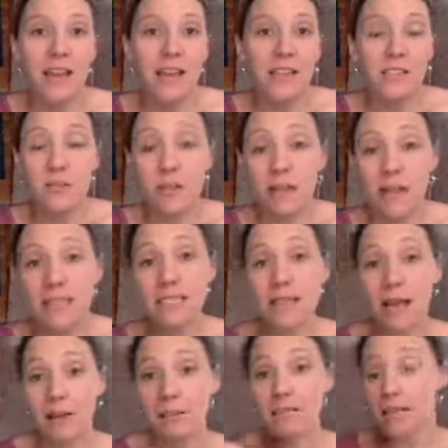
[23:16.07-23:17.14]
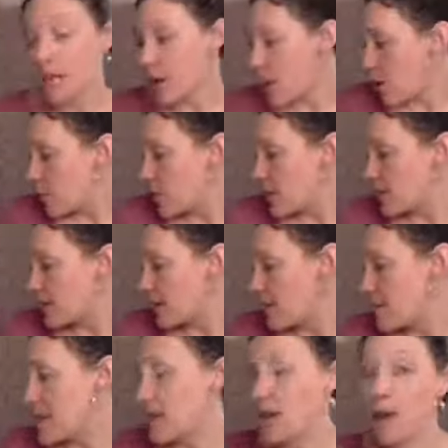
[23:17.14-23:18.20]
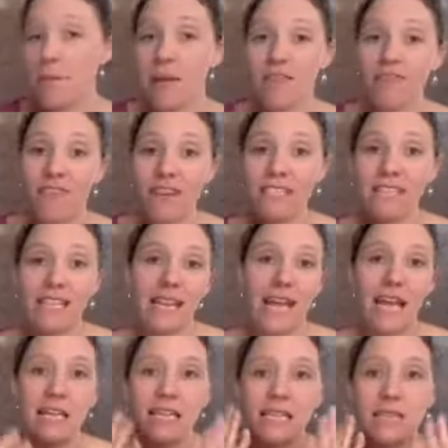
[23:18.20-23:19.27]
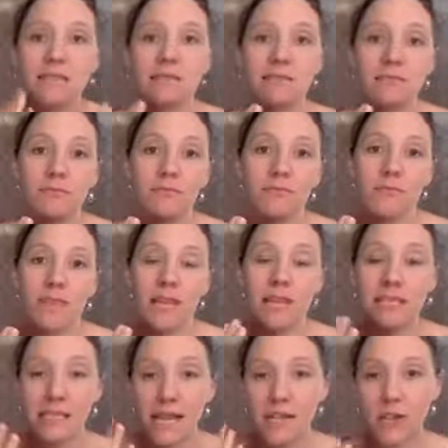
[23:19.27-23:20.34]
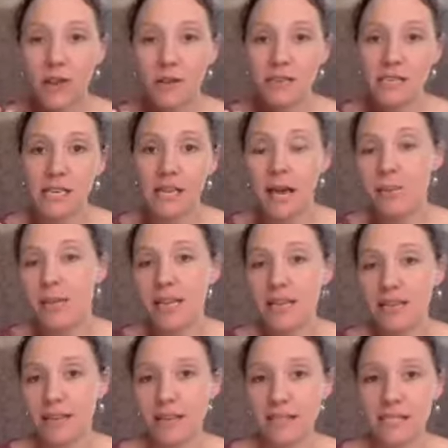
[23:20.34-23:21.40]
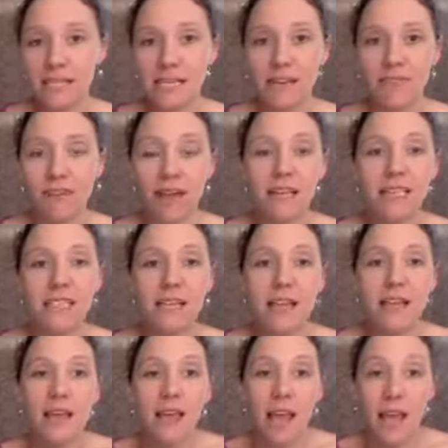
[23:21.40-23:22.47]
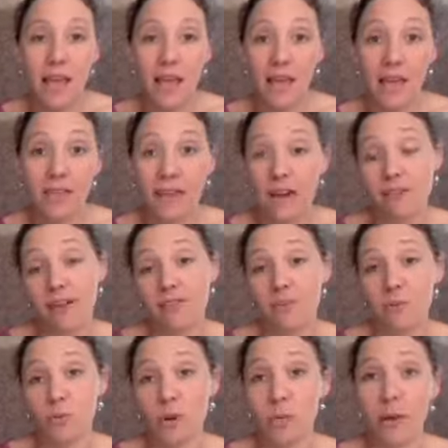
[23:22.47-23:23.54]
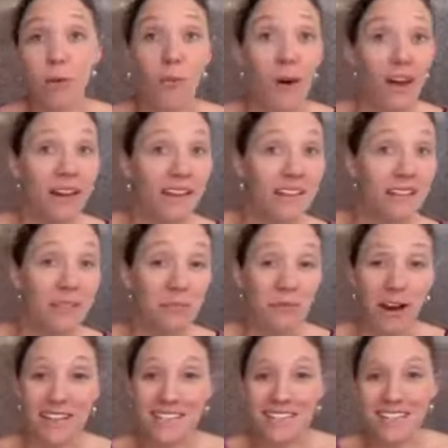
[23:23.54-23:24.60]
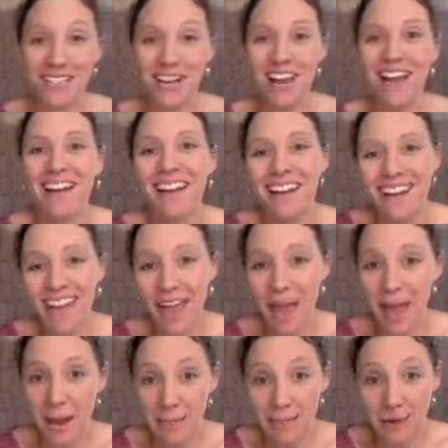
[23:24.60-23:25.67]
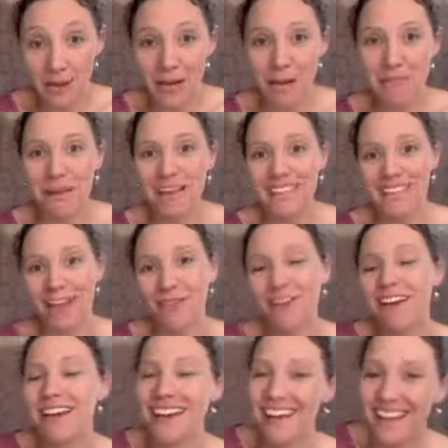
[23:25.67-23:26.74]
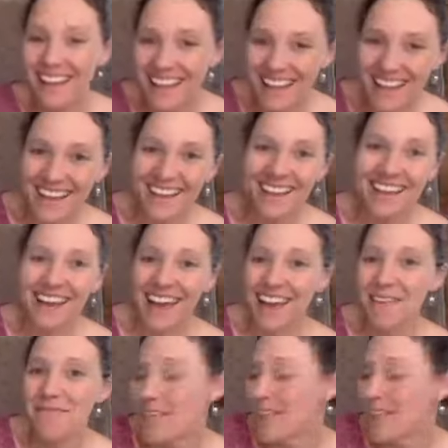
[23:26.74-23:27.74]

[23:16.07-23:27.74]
So a lot of times, like I'll put lemon on my face at night because I know I'm gonna get the cleansing effects, and then I don't have to worry about walking into the bright sunshine and burning myself. Okay.